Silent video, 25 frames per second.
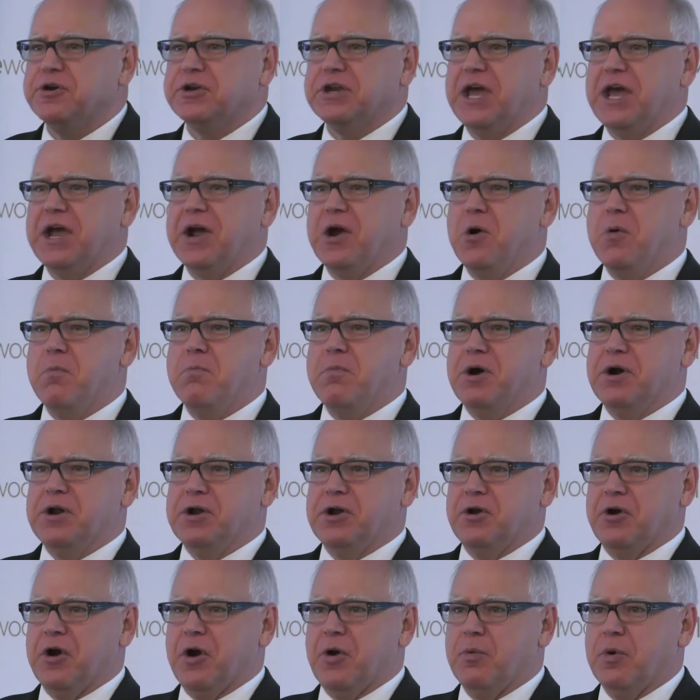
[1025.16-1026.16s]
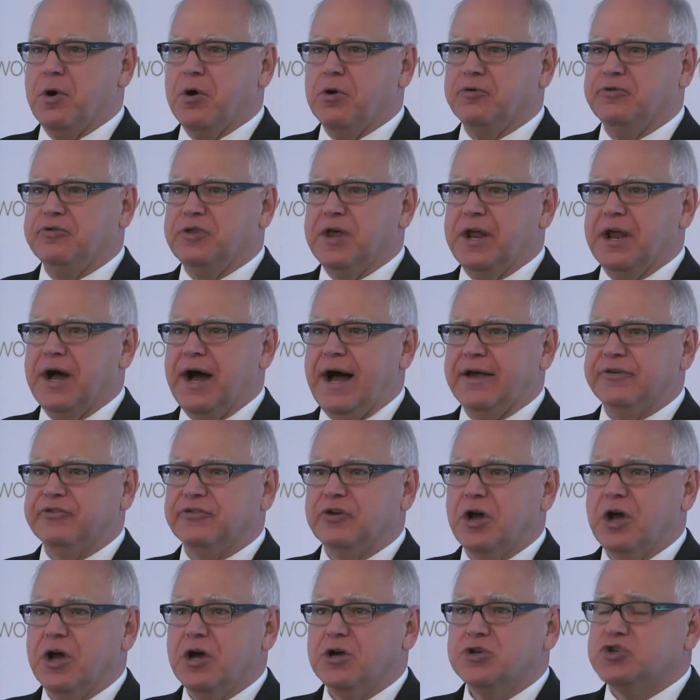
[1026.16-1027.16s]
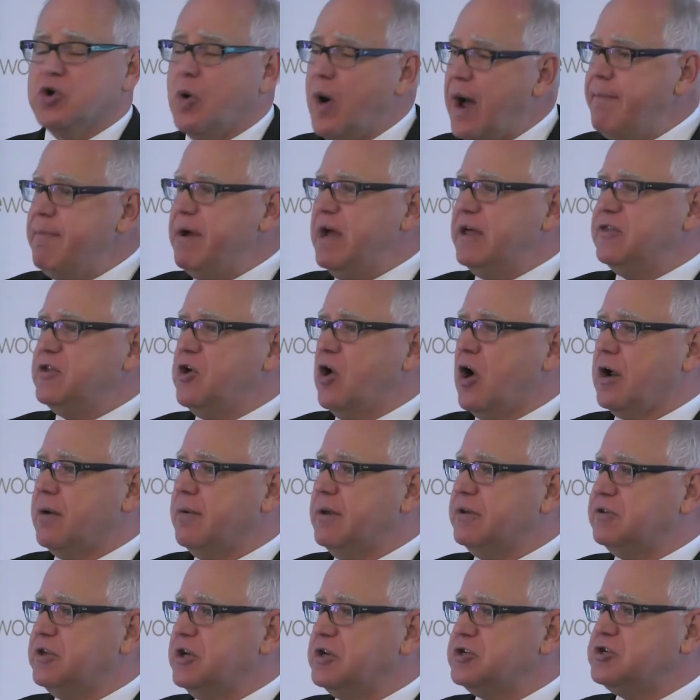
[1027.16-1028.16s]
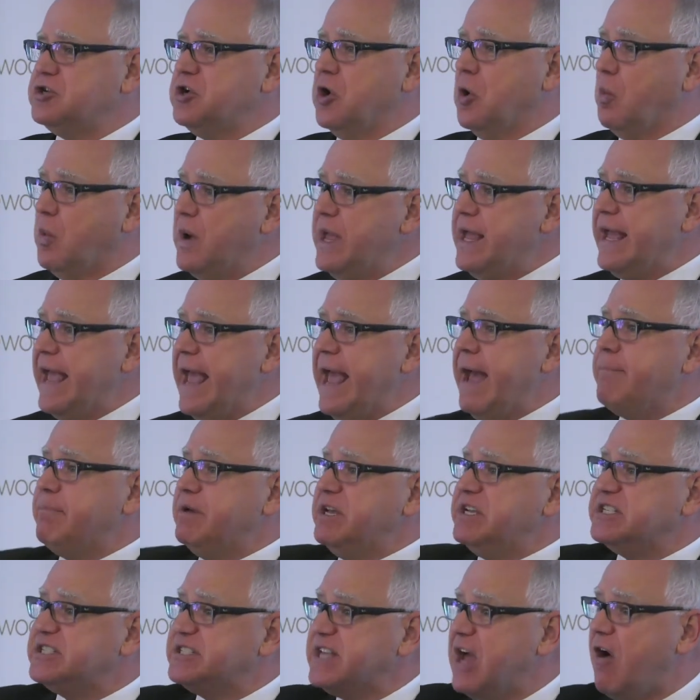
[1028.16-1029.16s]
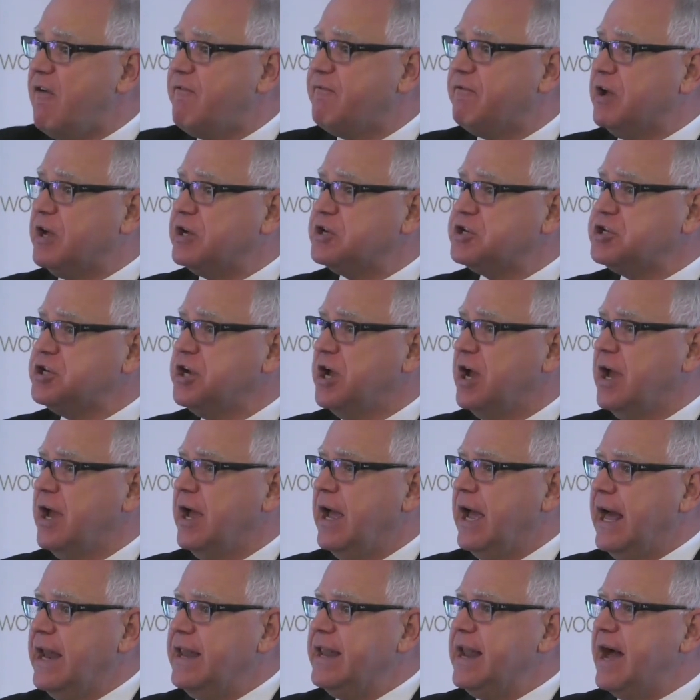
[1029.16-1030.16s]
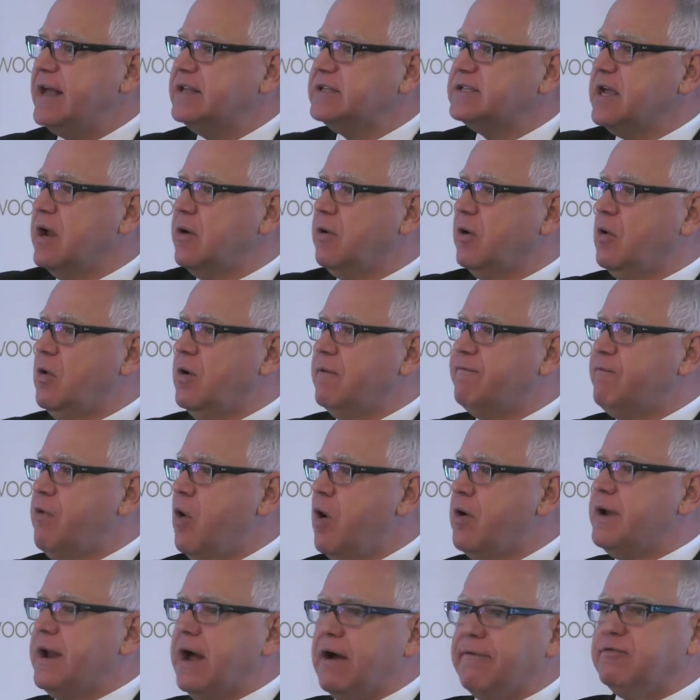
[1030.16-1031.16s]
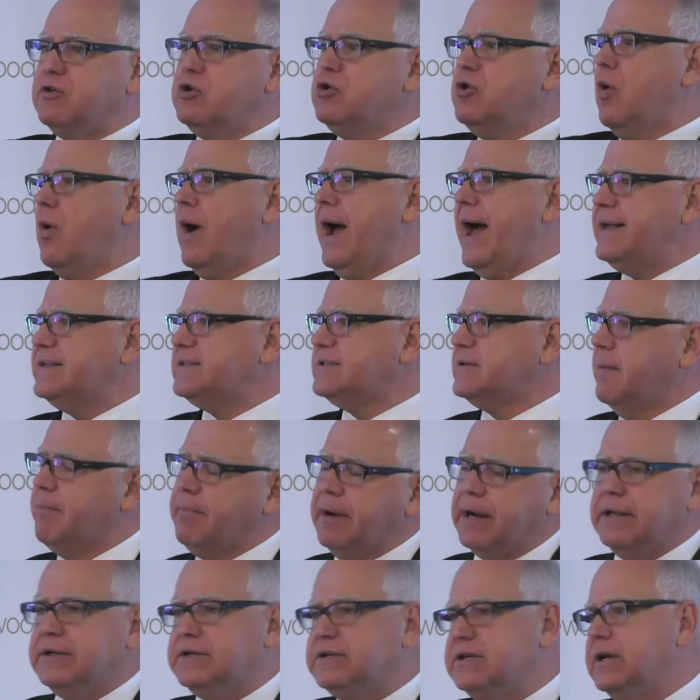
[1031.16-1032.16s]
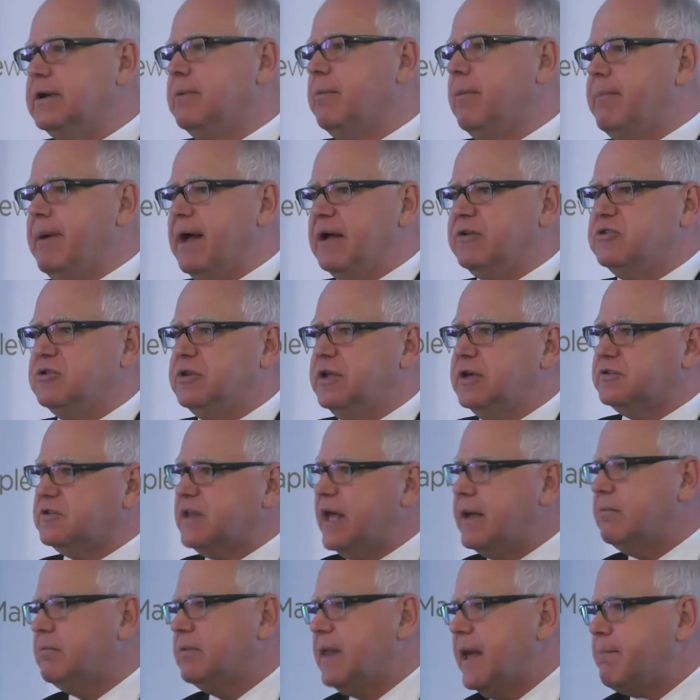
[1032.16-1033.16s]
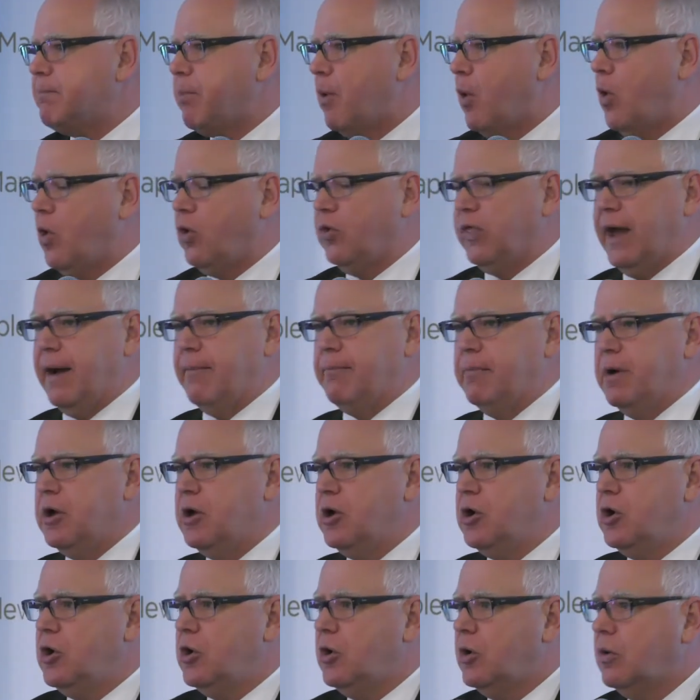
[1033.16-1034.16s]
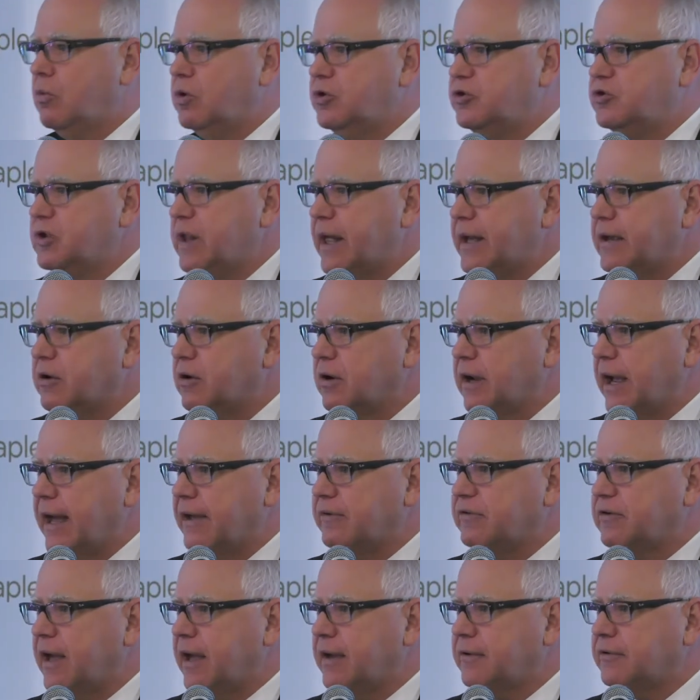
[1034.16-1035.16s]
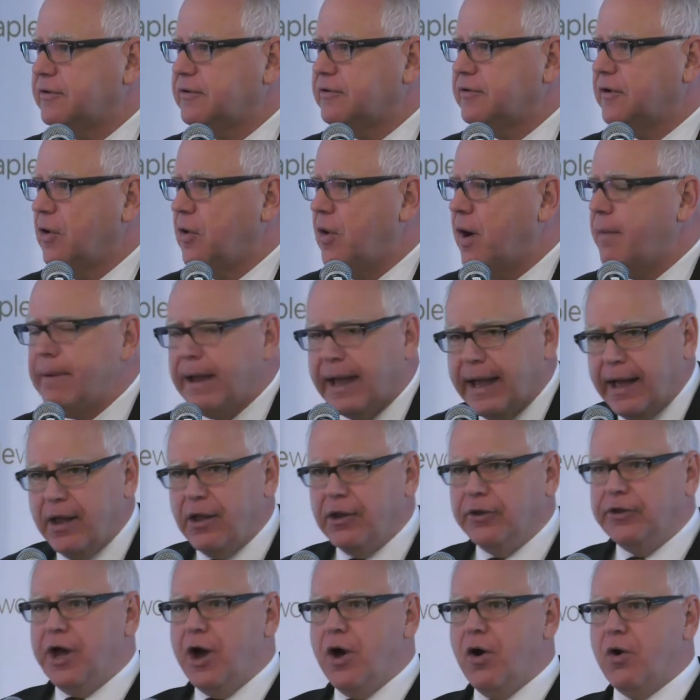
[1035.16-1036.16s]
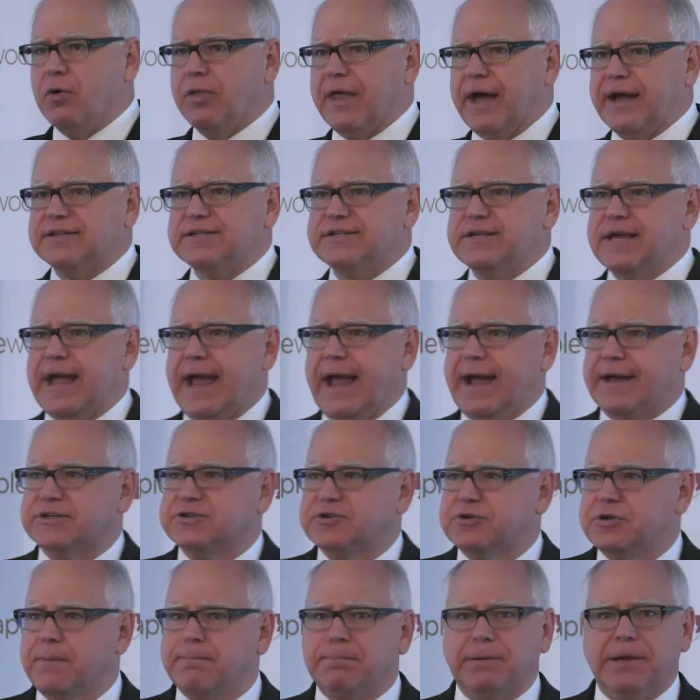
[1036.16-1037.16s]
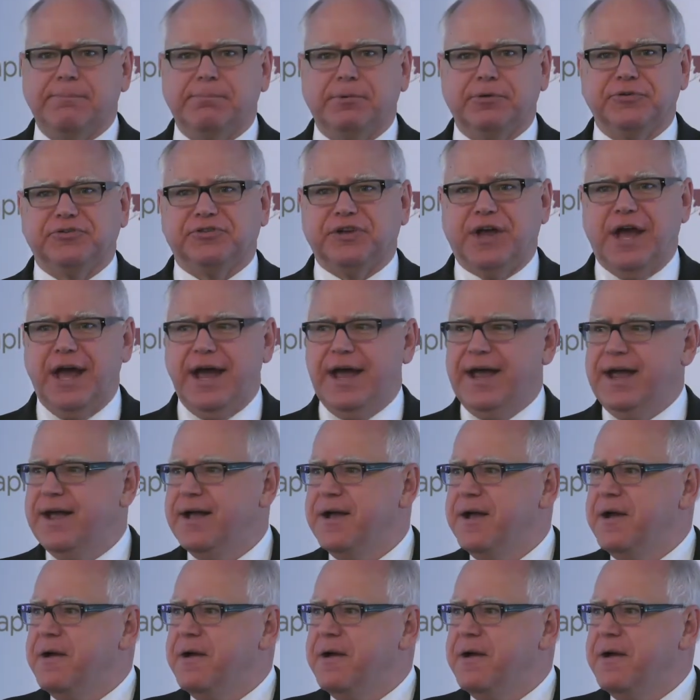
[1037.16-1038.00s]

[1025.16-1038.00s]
take-home money on our roads than us. So I made the argument this year, we can't be selfish and not say we're going forward. Now, if you go ask somebody, gee, imagine this, they poll them. Would you like your gas taxes to go up? Hell no, that's the answer that people say.